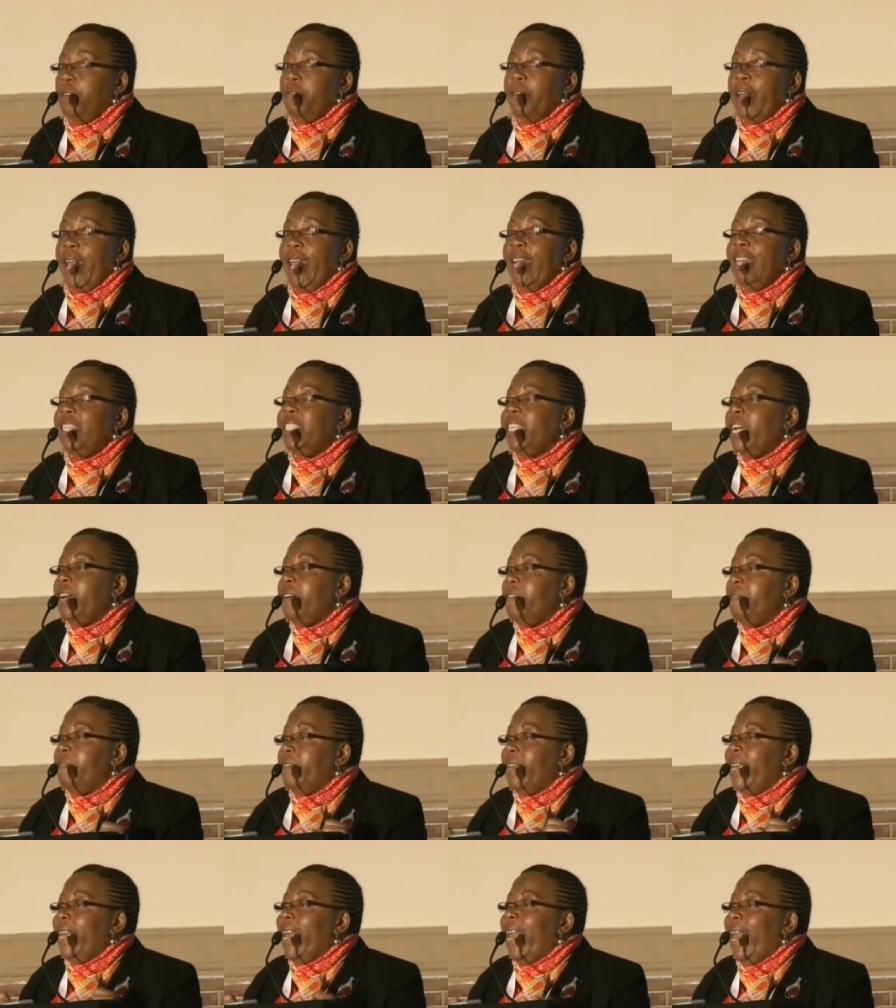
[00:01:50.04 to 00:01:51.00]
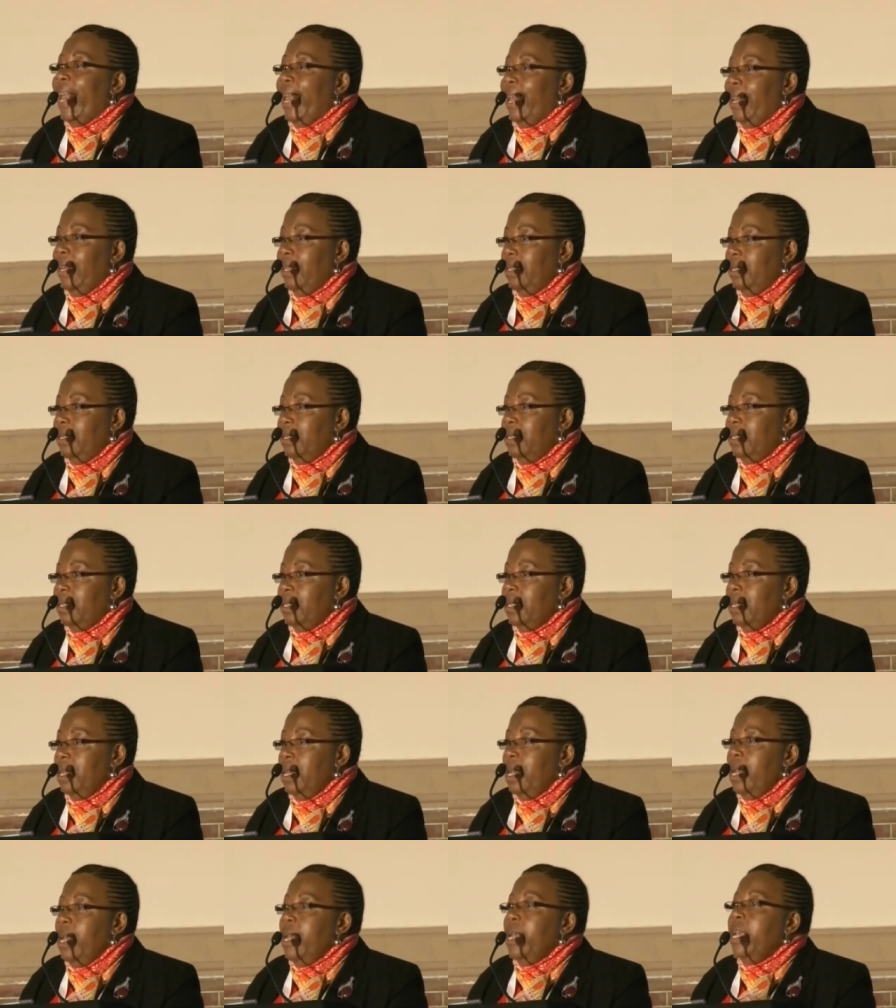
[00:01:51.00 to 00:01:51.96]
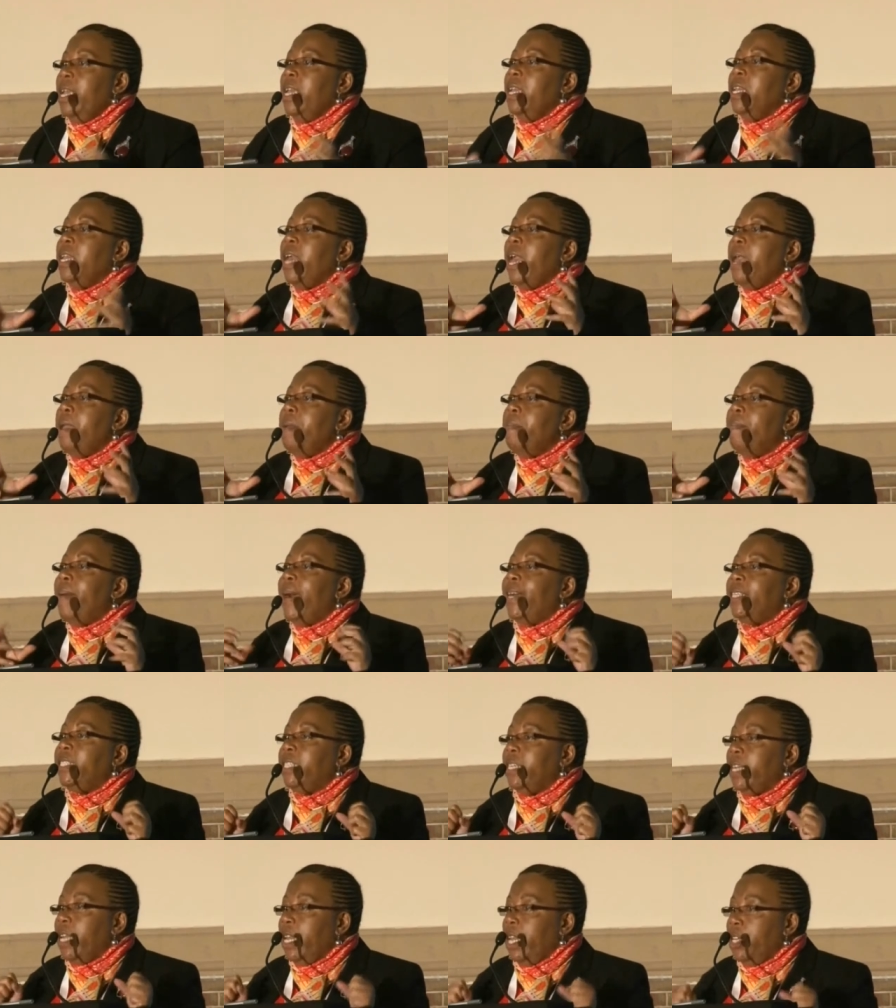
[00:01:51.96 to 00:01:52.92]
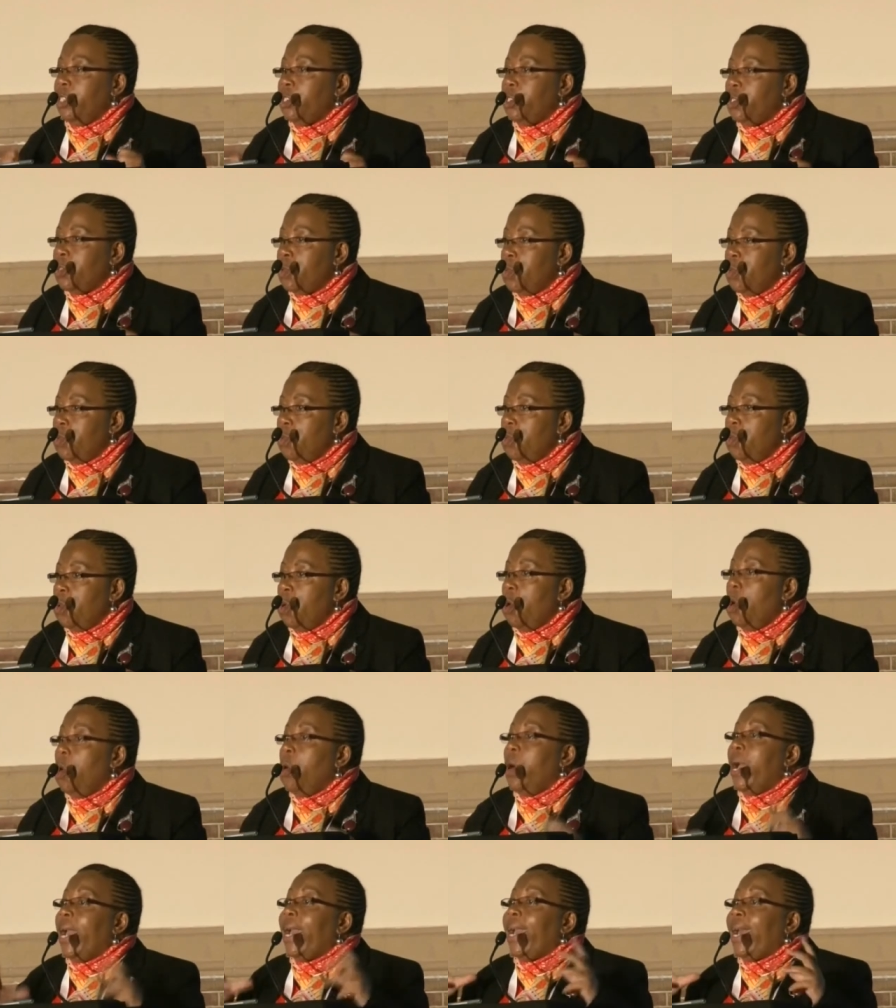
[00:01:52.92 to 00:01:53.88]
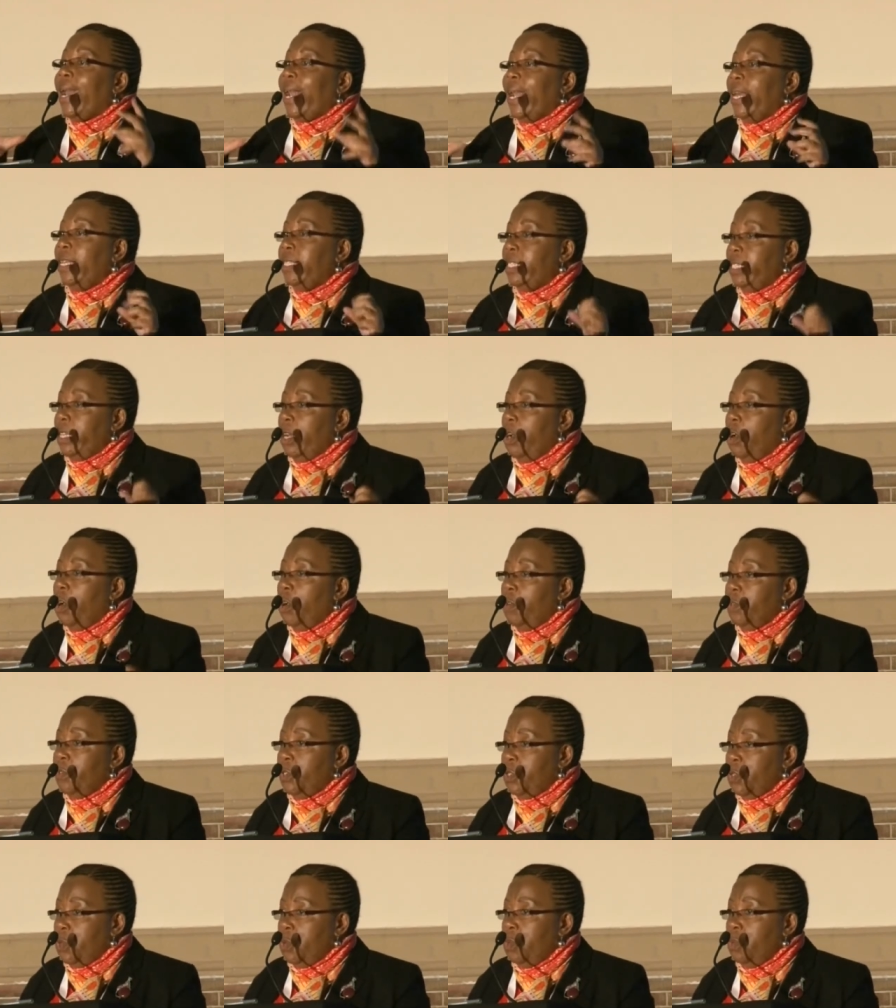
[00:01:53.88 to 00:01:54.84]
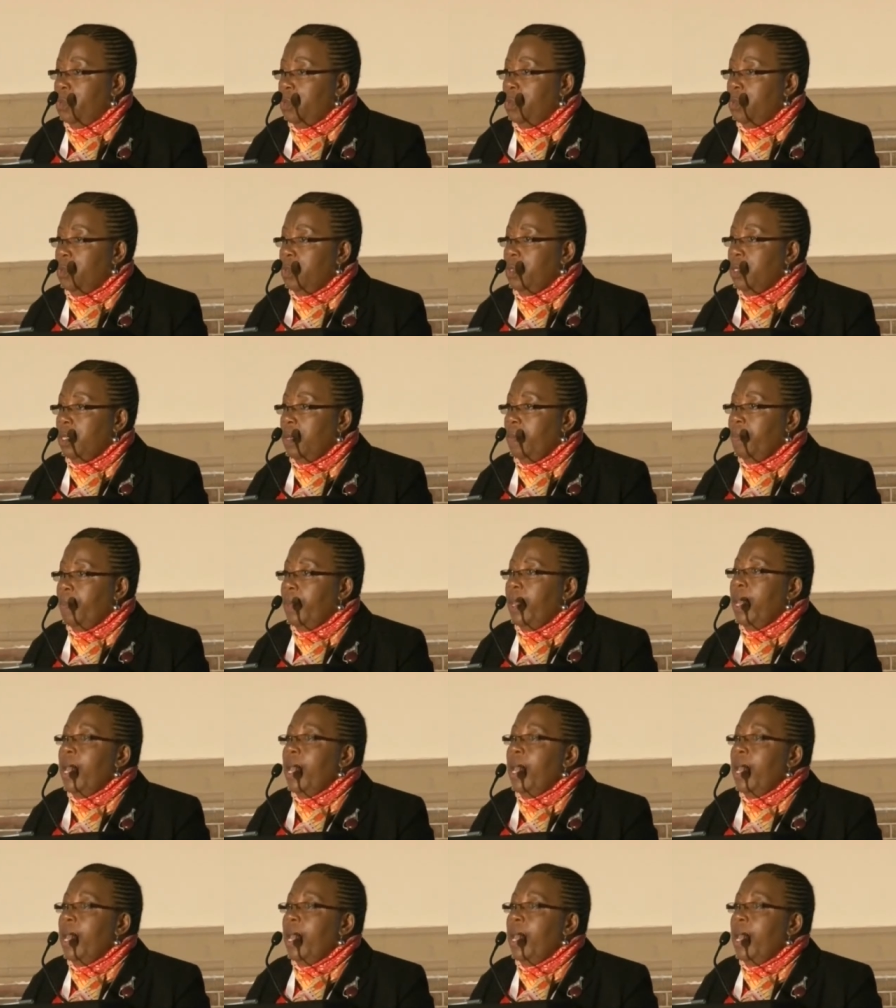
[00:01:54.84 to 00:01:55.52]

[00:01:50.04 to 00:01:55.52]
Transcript: of HIV AIDS in a particular school or a cluster of schools?